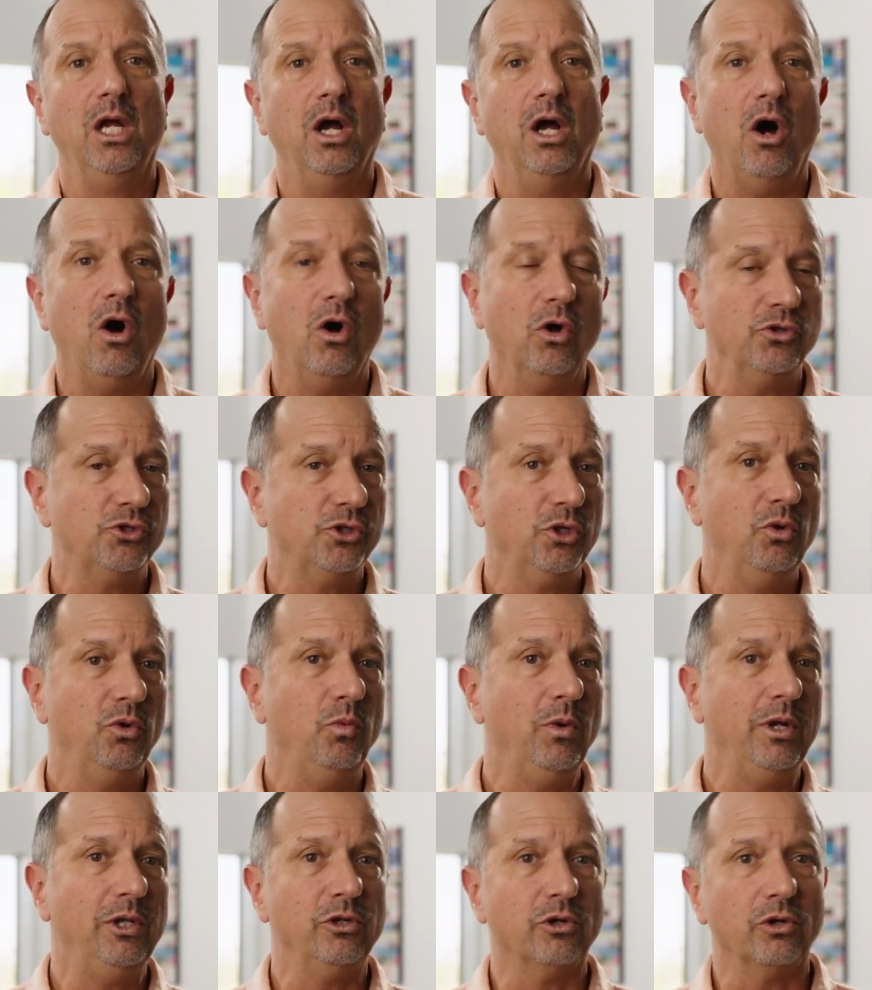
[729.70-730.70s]
Also,
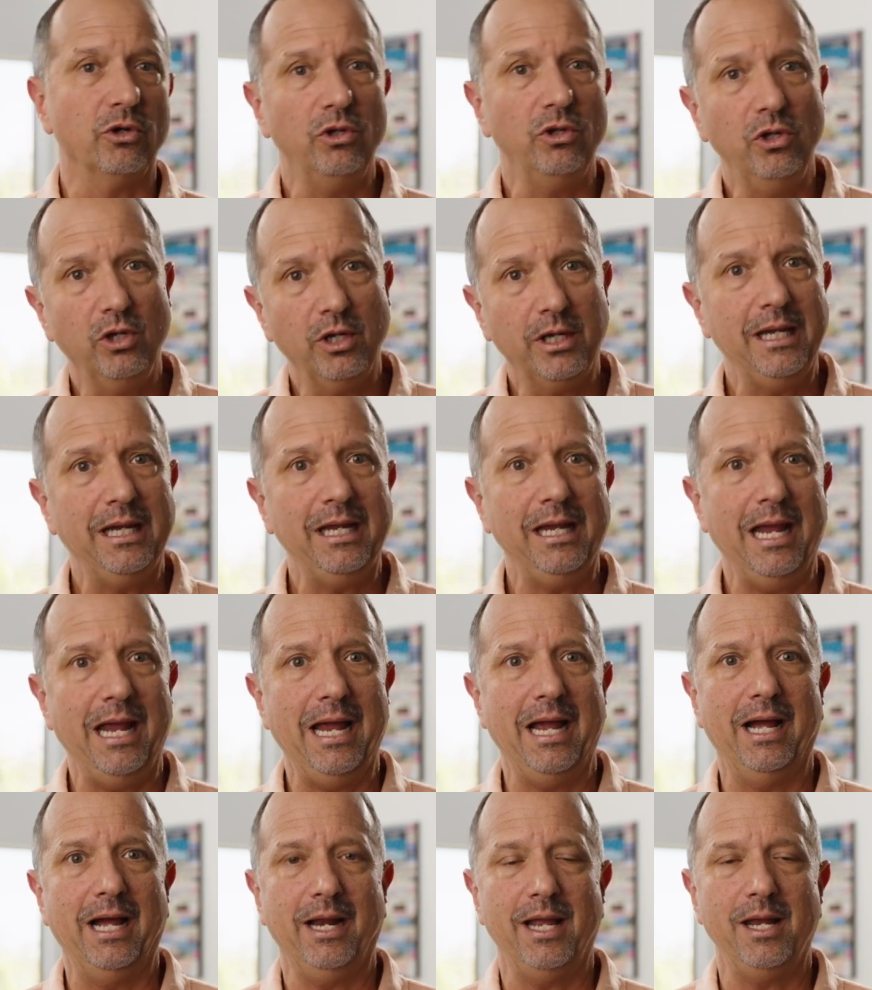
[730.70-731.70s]
when you're looking
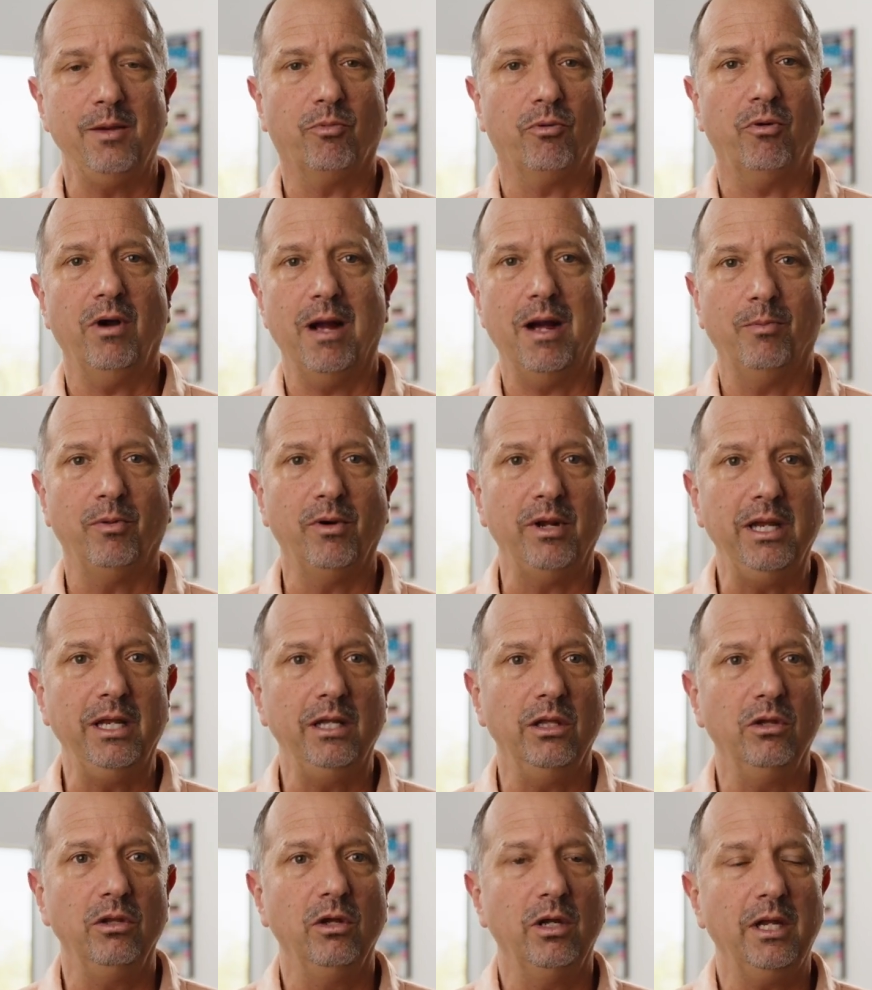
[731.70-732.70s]
at a property,
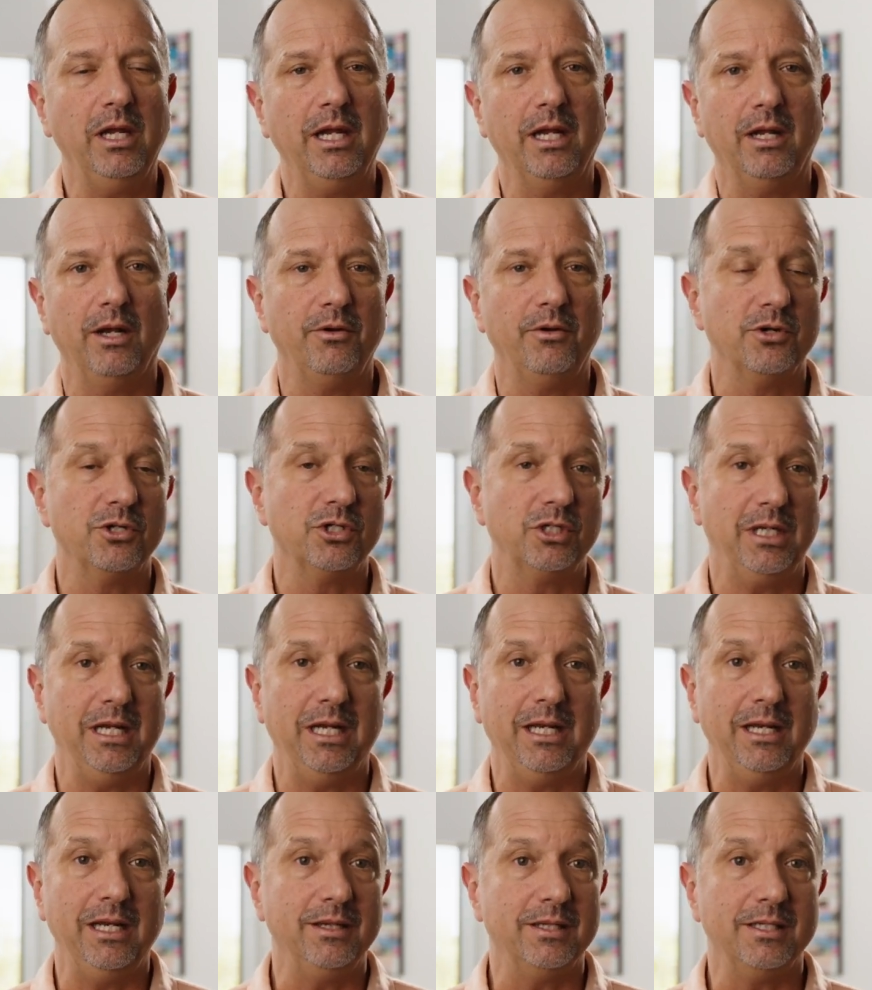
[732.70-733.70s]
looking at
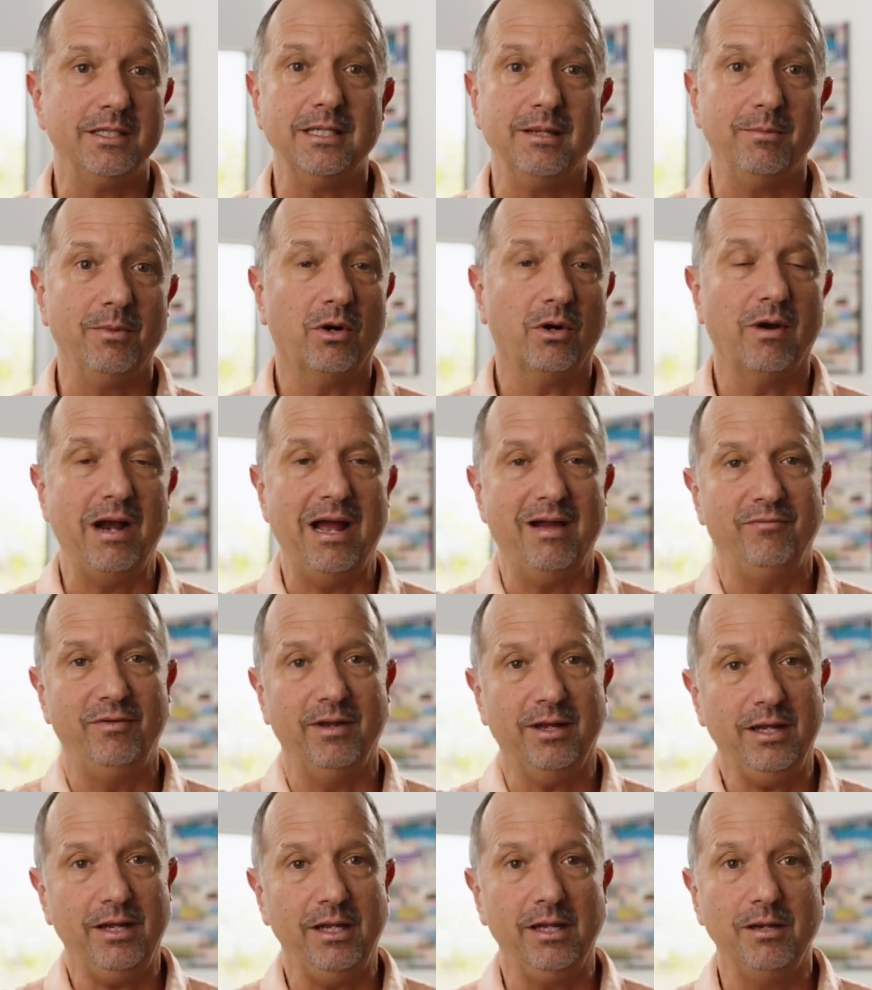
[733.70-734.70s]
understanding the
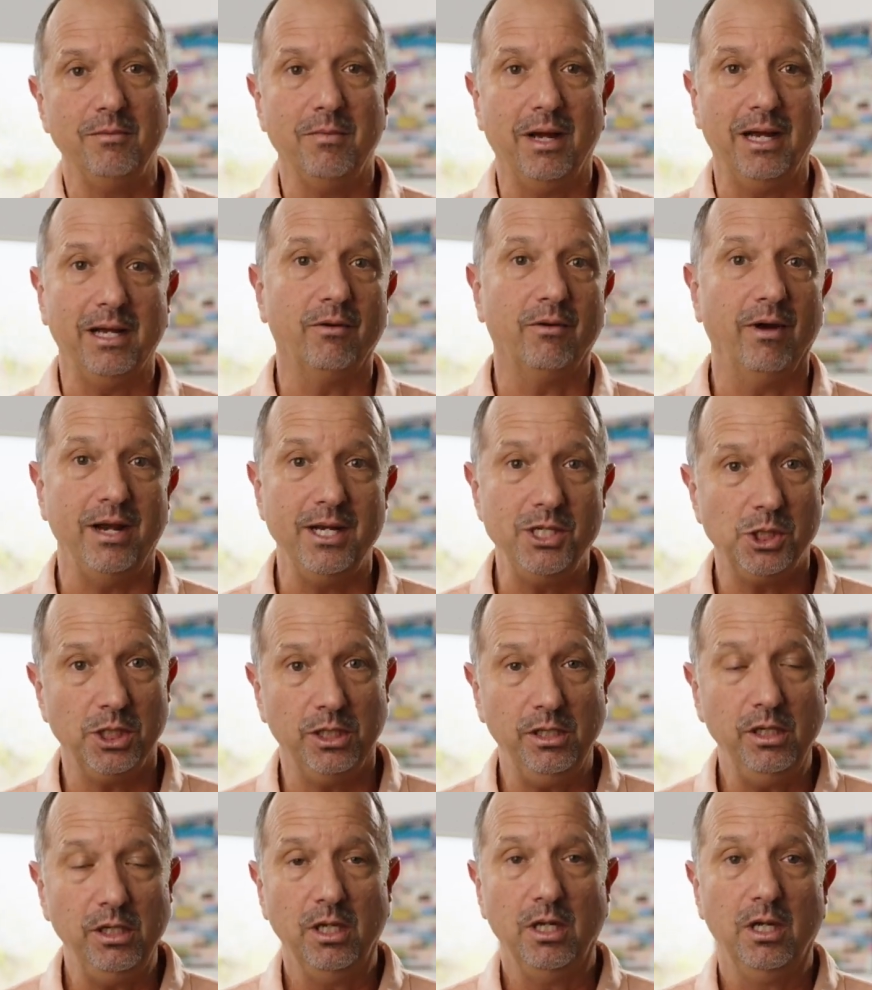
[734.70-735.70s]
demographic in
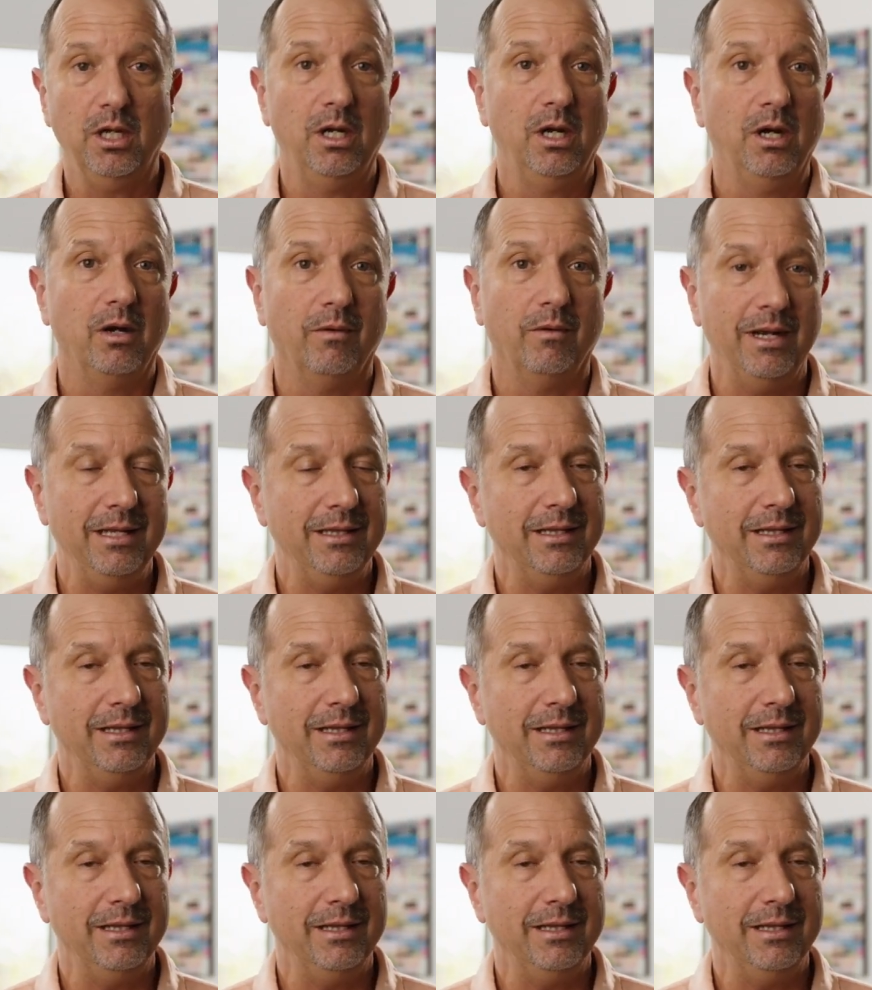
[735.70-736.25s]
migration, right?